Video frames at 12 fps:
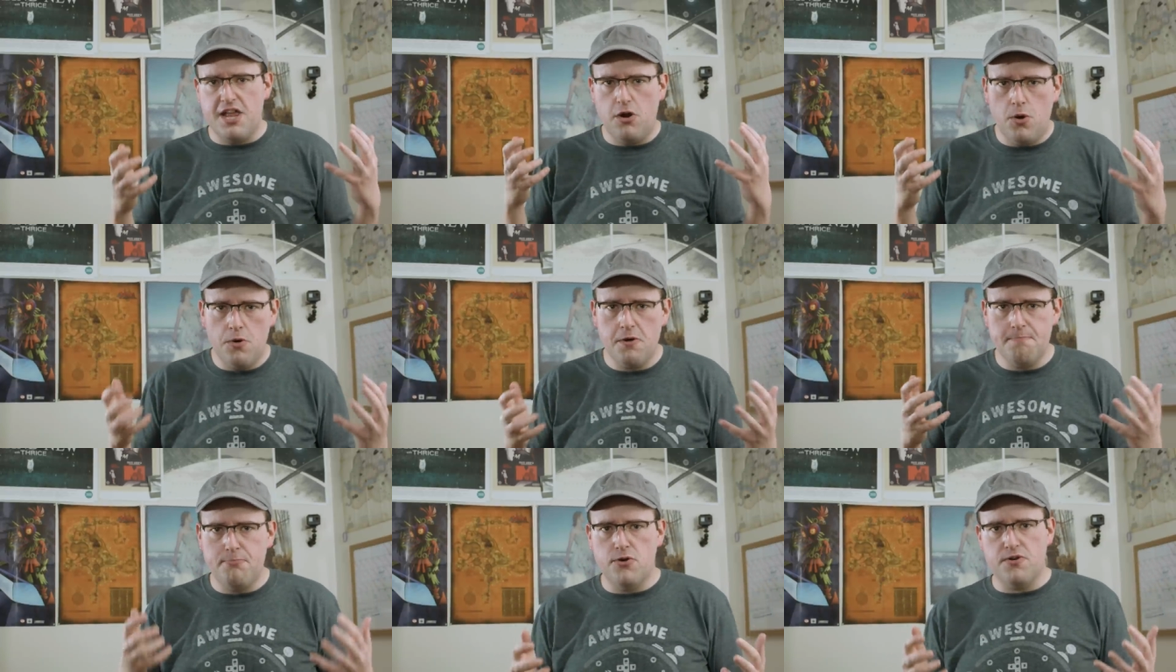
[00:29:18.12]
an
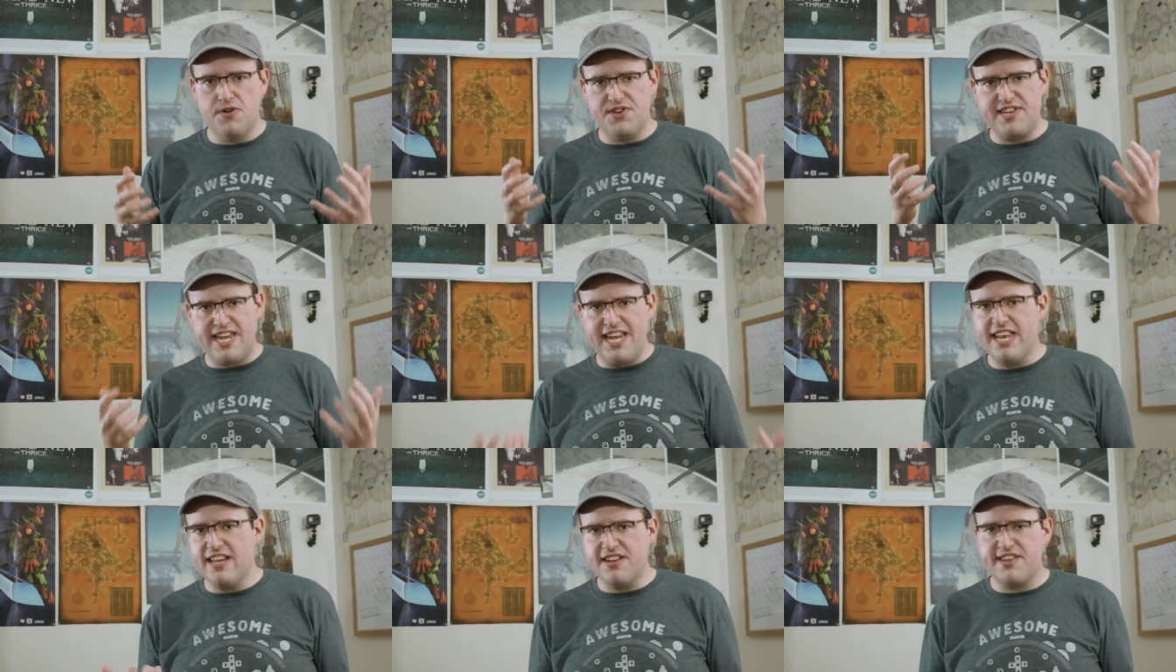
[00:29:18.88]
Ouroboros
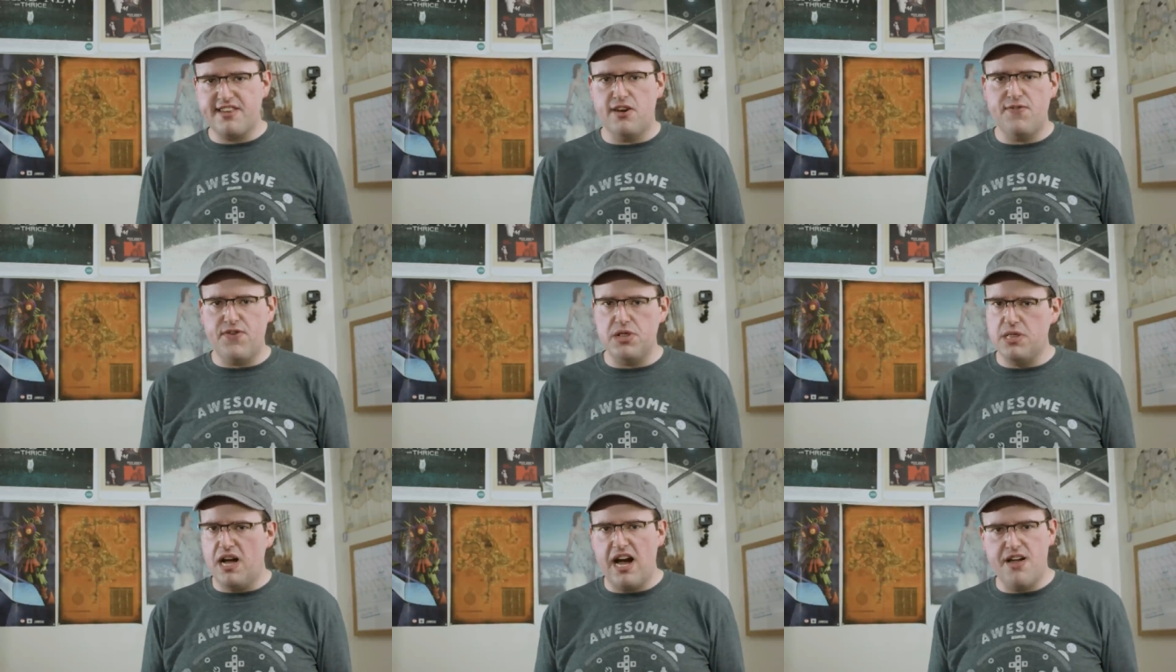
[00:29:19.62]
eating itself
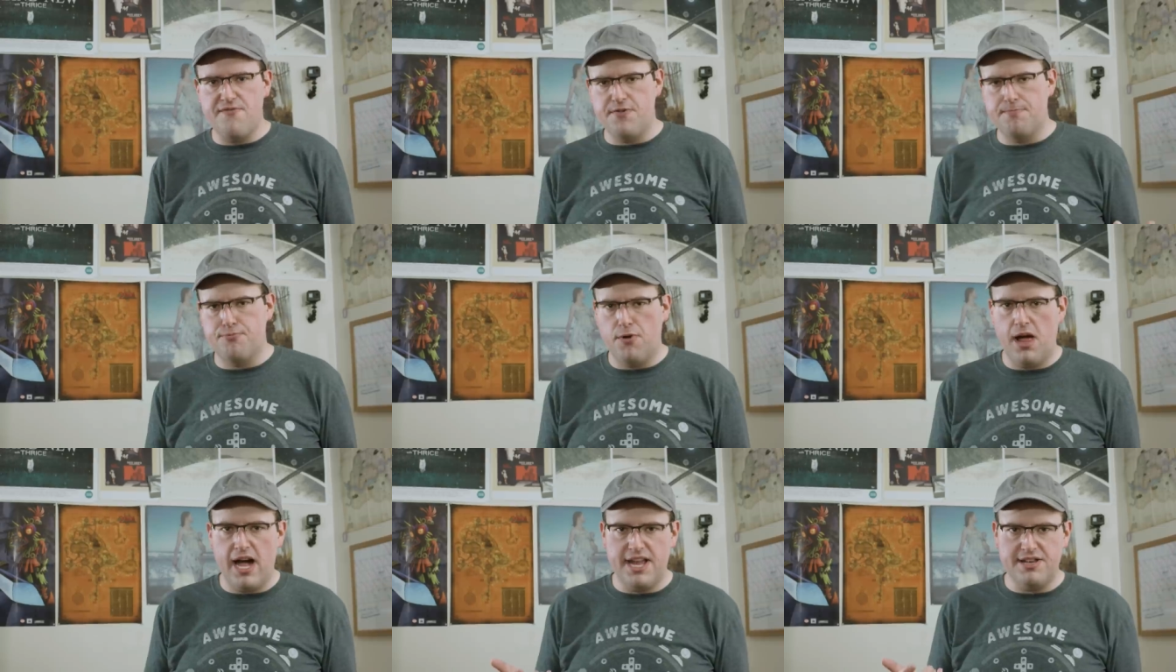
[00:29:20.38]
alive in
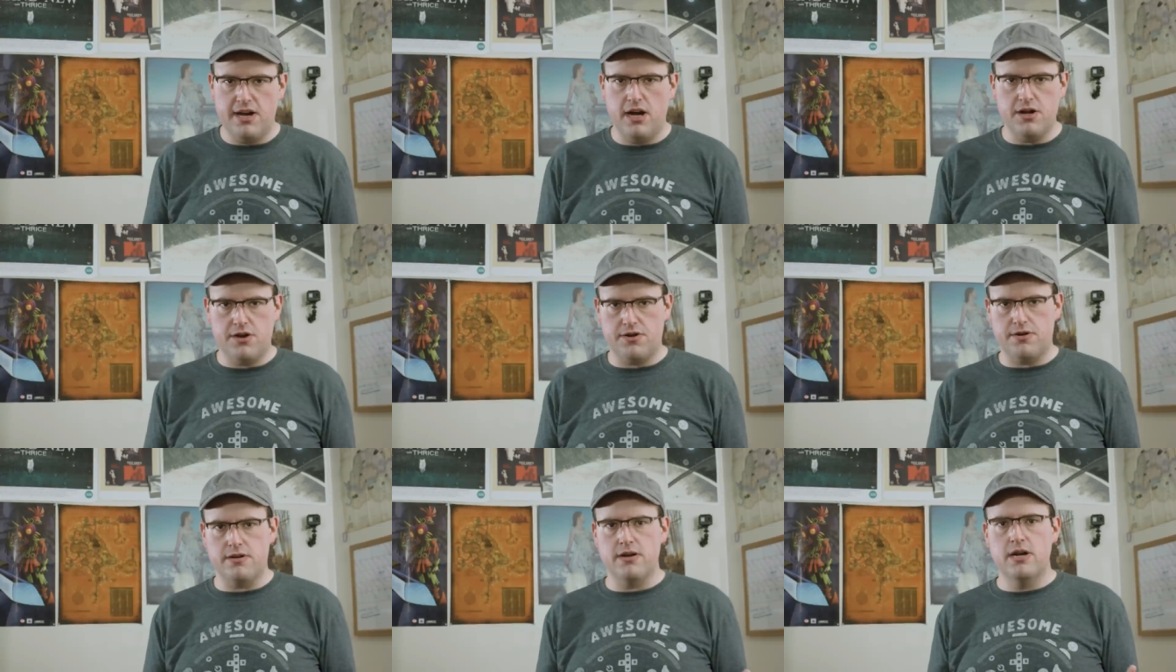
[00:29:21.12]
blind
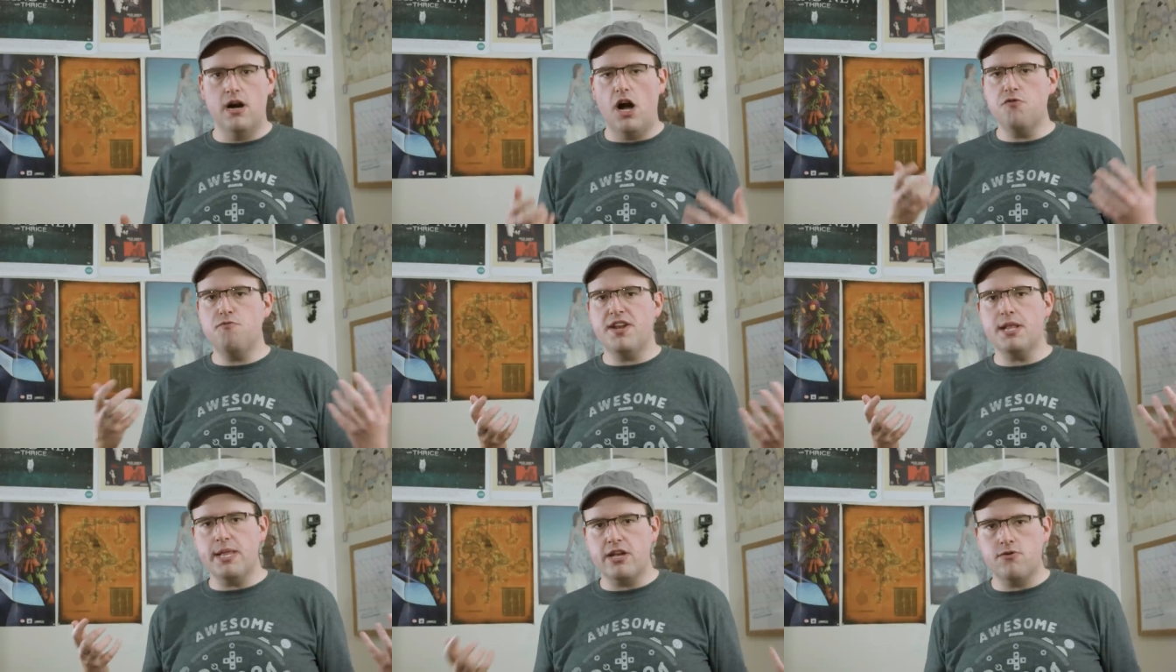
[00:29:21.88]
hunger,
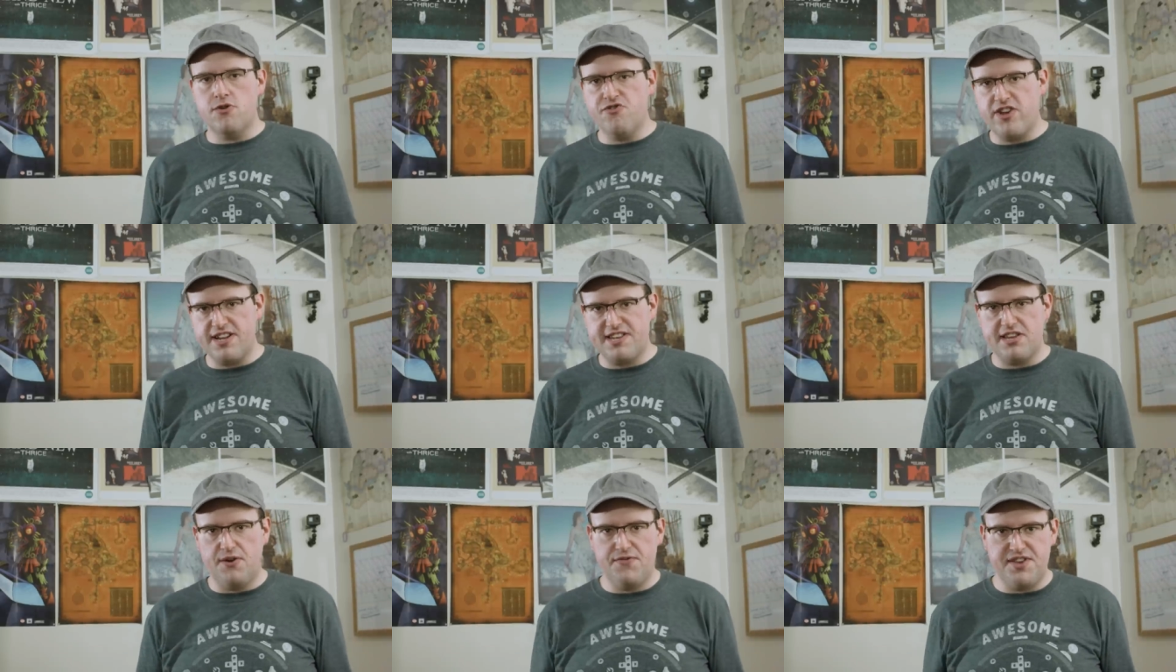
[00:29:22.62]
unwittingly gorging
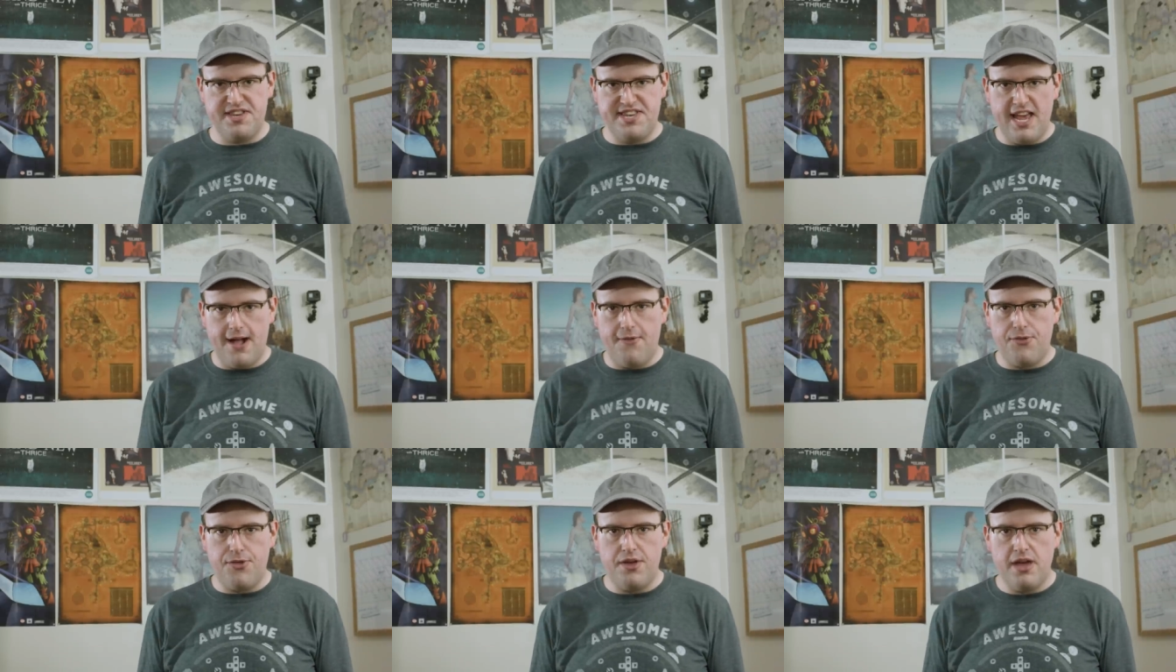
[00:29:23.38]
itself to
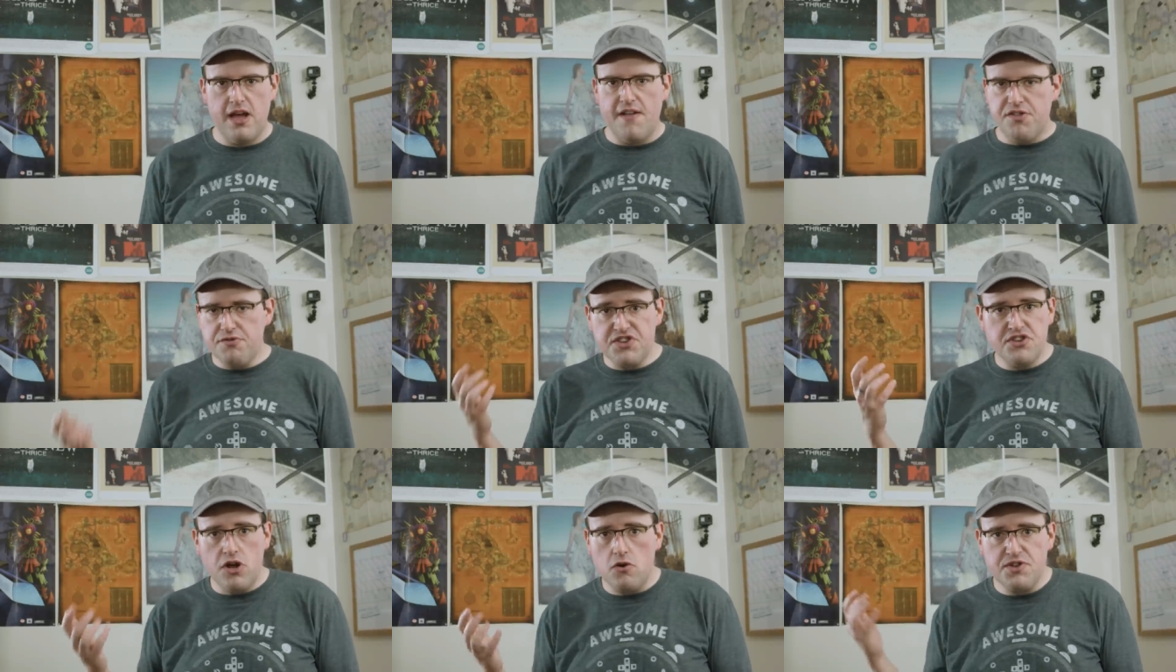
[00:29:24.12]
death. There
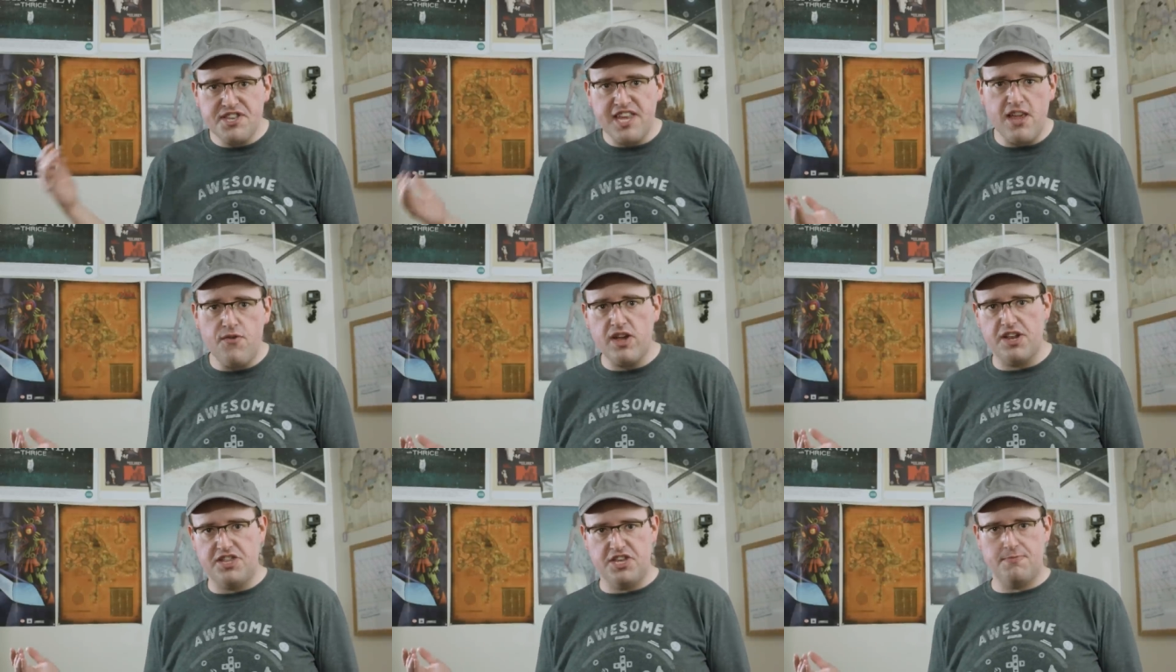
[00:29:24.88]
is no saving
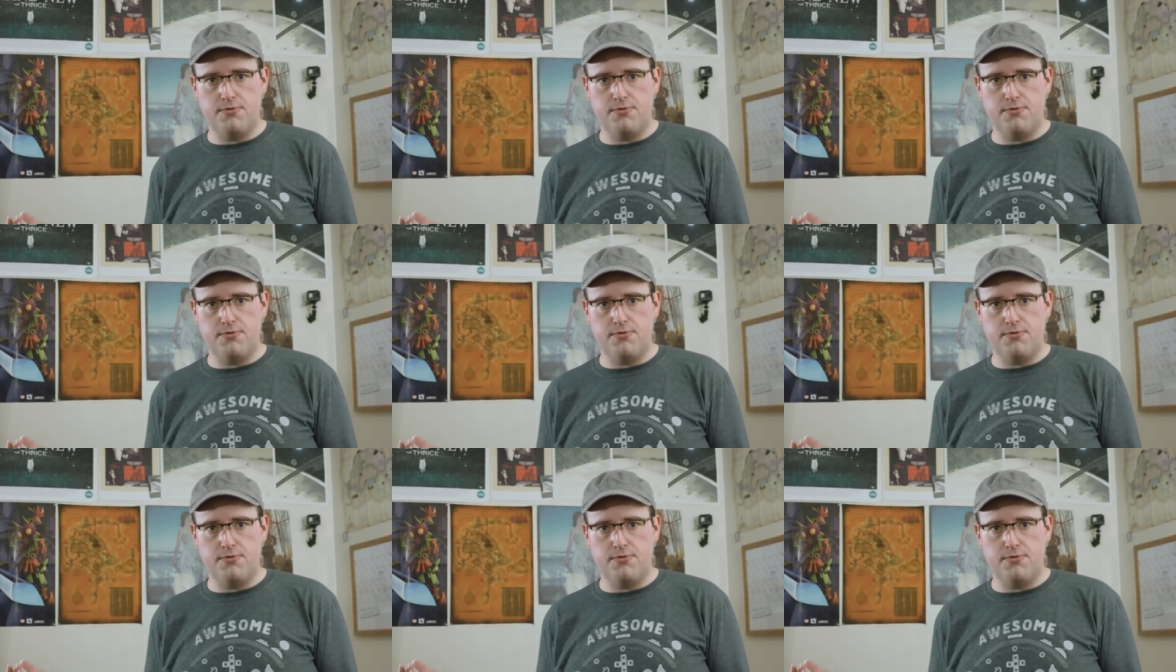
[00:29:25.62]
it at this